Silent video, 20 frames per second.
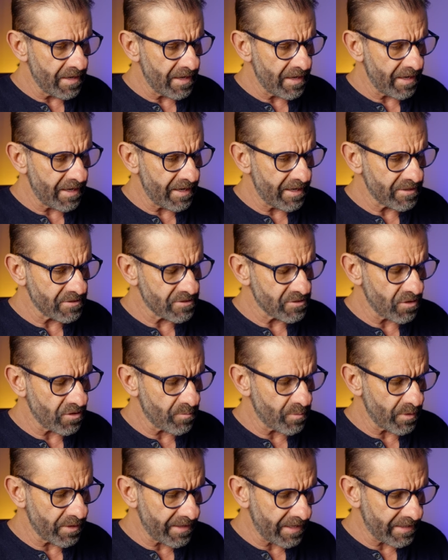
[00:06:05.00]
And so to
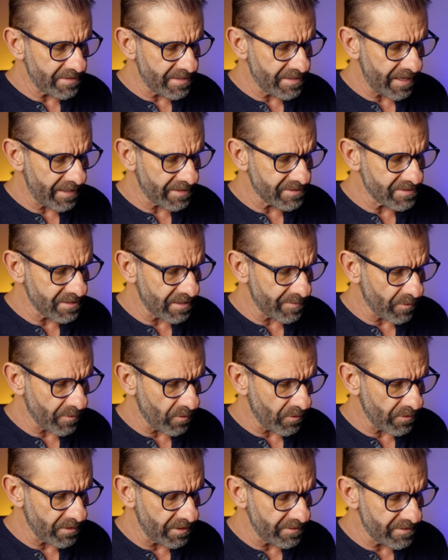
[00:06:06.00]
bring that text in, I'm
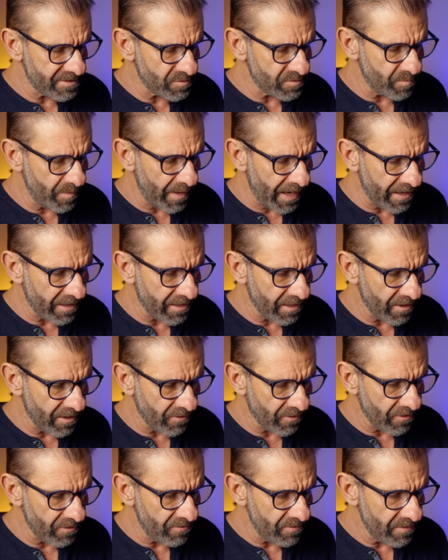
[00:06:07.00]
going to hit this back
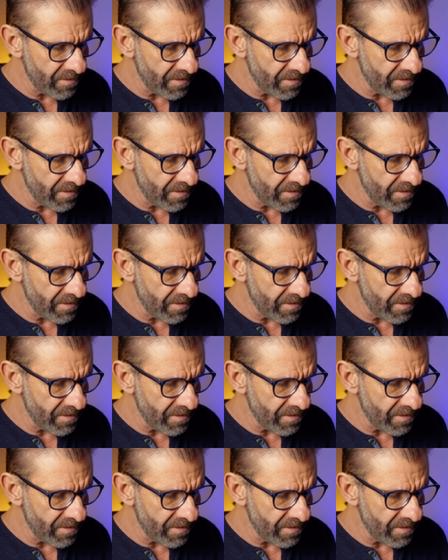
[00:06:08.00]
arrow,